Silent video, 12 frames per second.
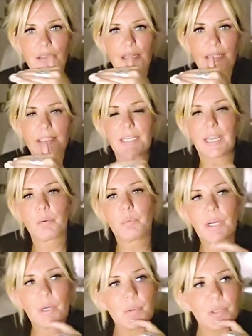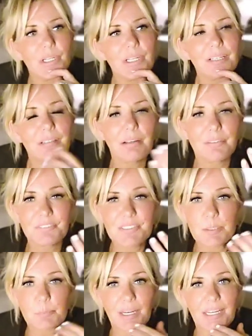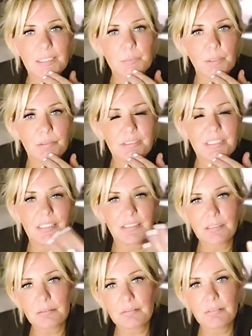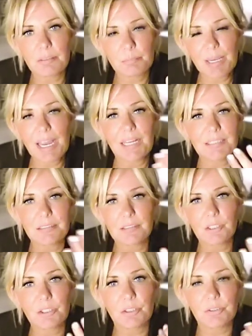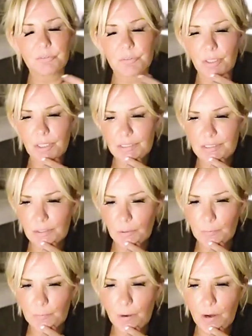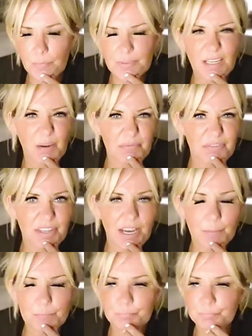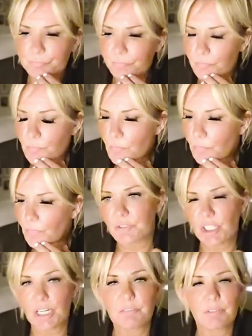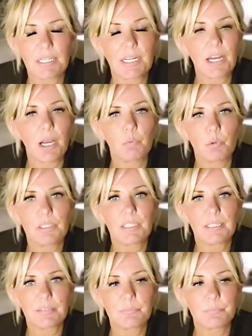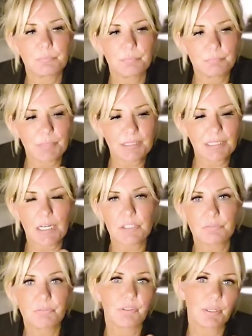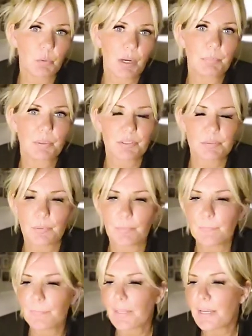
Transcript: like that. Well, life is about experiencing the bad and the good, right? So I was up for that. Generally, I want to live medication free where possible.